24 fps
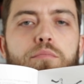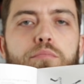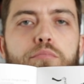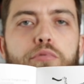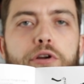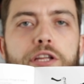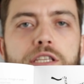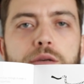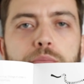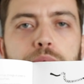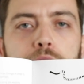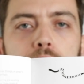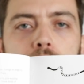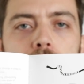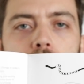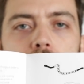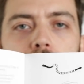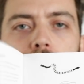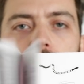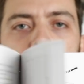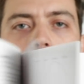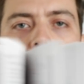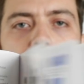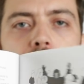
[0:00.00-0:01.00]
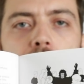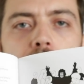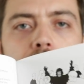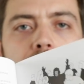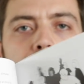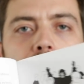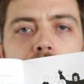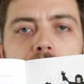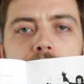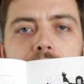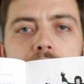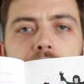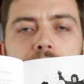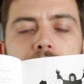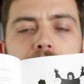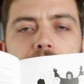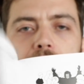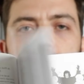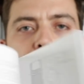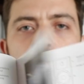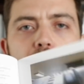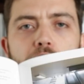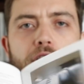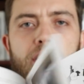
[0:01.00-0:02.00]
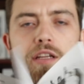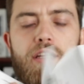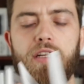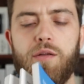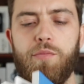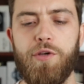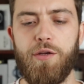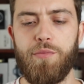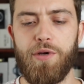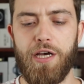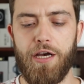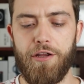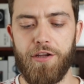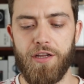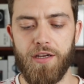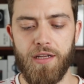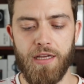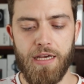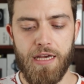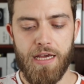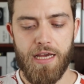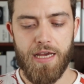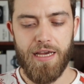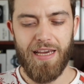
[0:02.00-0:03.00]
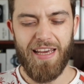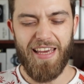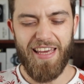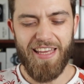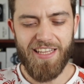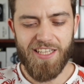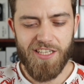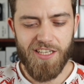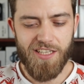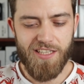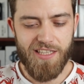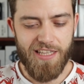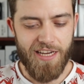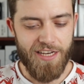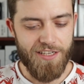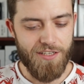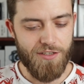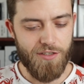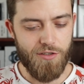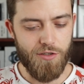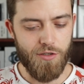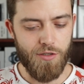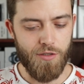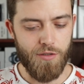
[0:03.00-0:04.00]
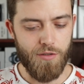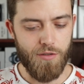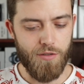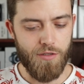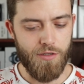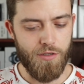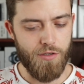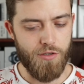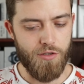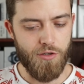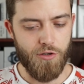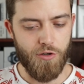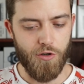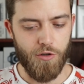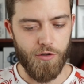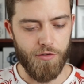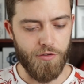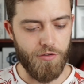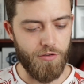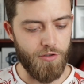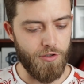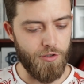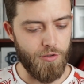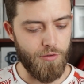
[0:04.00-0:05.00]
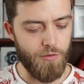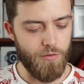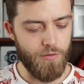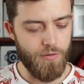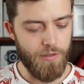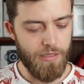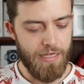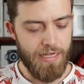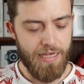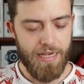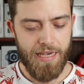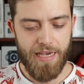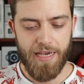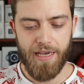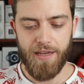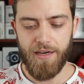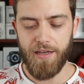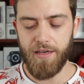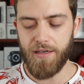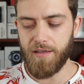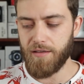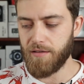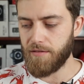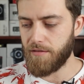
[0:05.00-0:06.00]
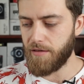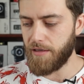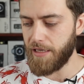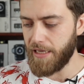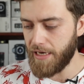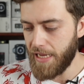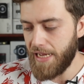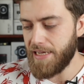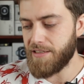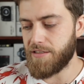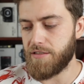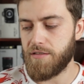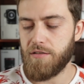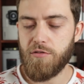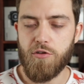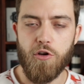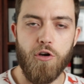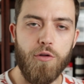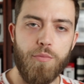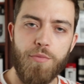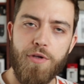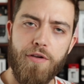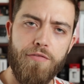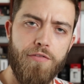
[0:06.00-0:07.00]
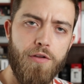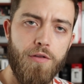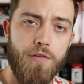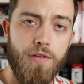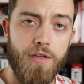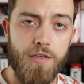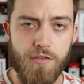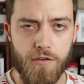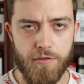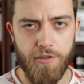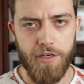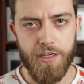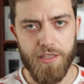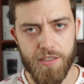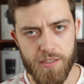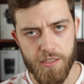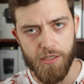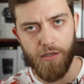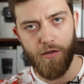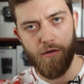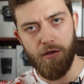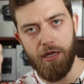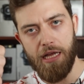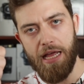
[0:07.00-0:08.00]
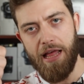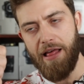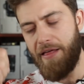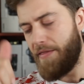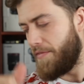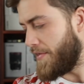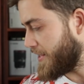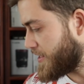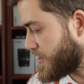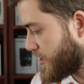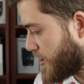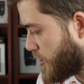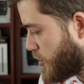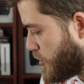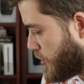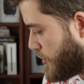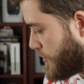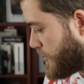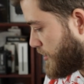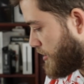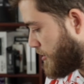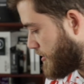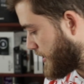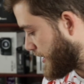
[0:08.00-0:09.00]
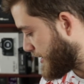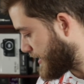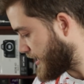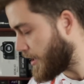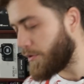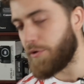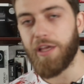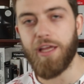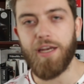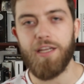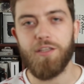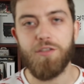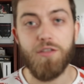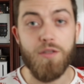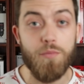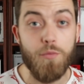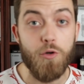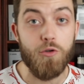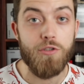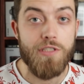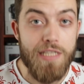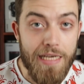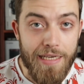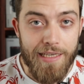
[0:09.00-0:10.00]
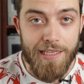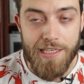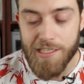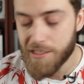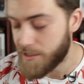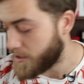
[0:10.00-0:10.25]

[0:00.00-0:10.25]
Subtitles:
principles, and then they talk a little bit about it. It's just nice to scroll through, and it has taught me a few things already, so that's good. All right, now we're getting to the more techie